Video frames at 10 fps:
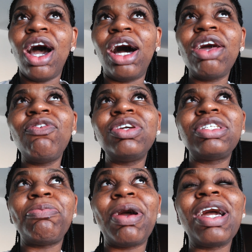I don't even want to
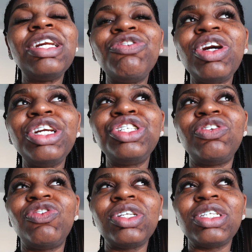say pain. It really
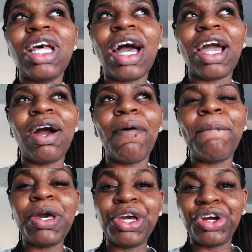just feels like
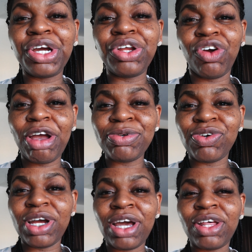period cramps
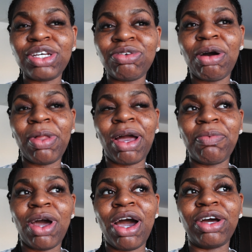right now. That's why I'm like,
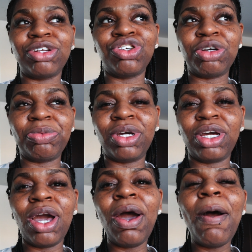I'm not
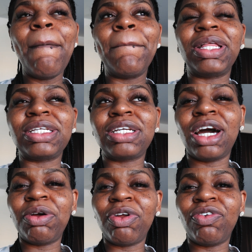tripping. But it's
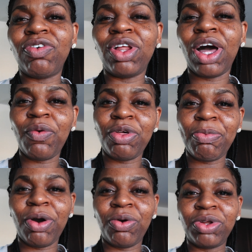kind of what it felt like with
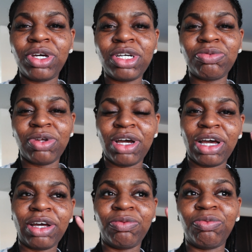my oldest when
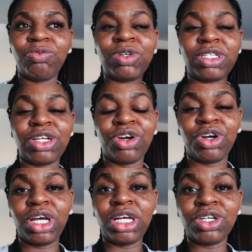I was in
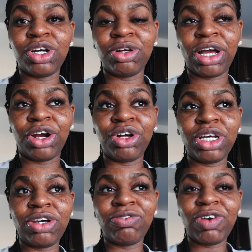early
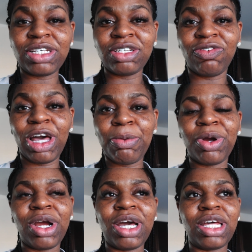phases of
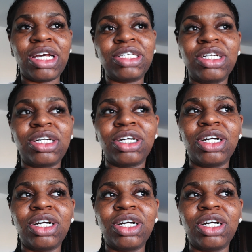labor, and then it took